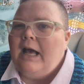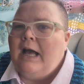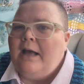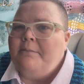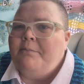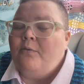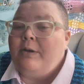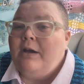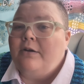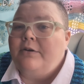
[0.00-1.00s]
But
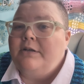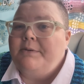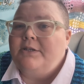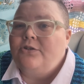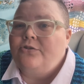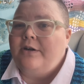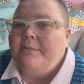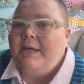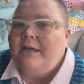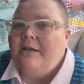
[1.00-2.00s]
we are going to be
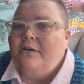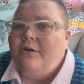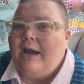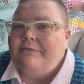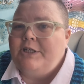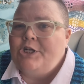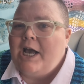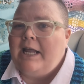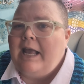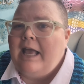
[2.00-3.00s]
streaming Crafty
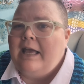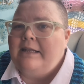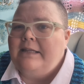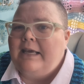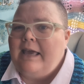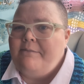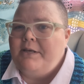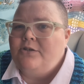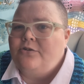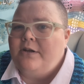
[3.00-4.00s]
Chat and the
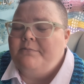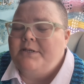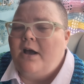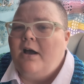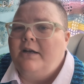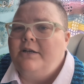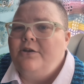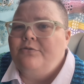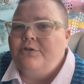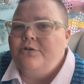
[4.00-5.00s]
gaming streams on
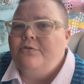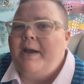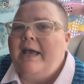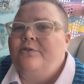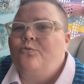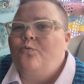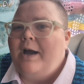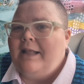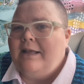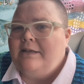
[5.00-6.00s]
YouTube as
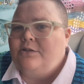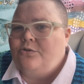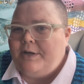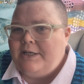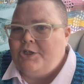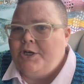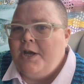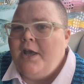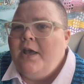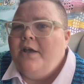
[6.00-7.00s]
well as Twitch.
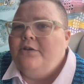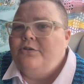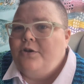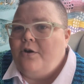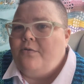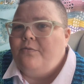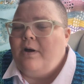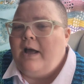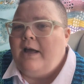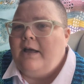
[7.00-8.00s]
So
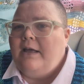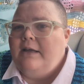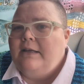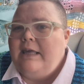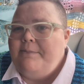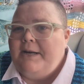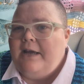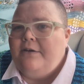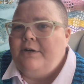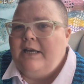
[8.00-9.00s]
keep an
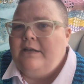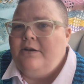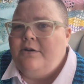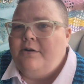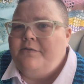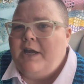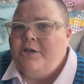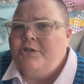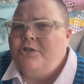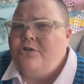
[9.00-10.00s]
eye out in your
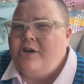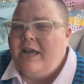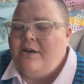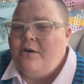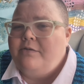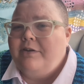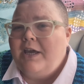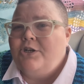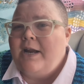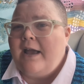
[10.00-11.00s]
notifications. You should get a
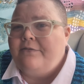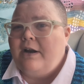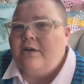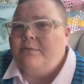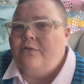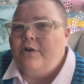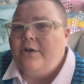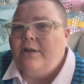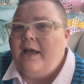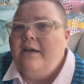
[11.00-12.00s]
notification half an hour before I
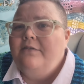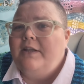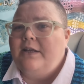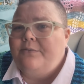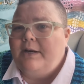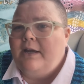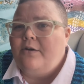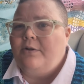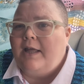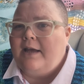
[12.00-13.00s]
go live, and then when I
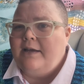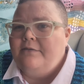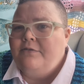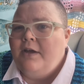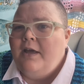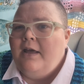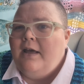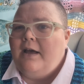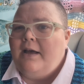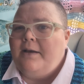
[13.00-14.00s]
go live,
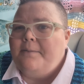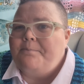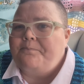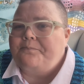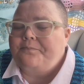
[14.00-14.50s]
I